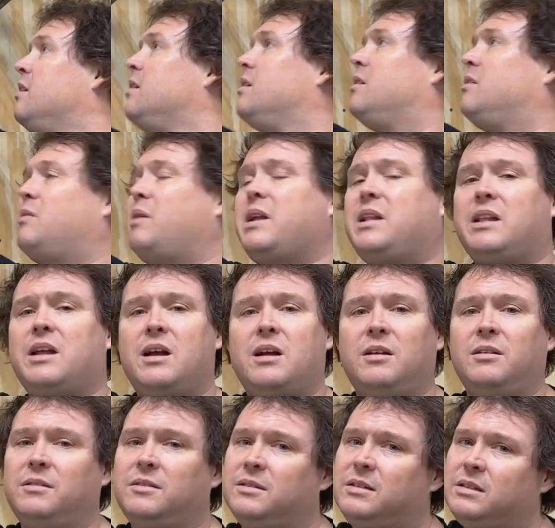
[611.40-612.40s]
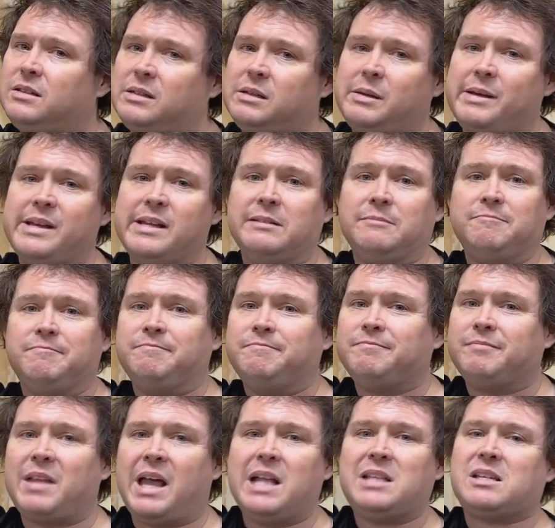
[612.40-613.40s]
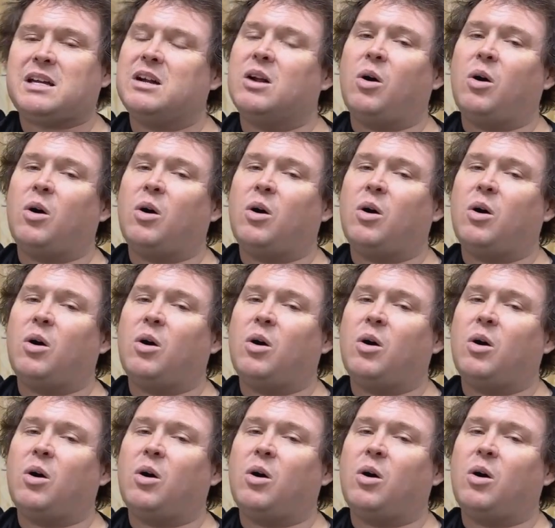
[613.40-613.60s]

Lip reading: right there and it's gonna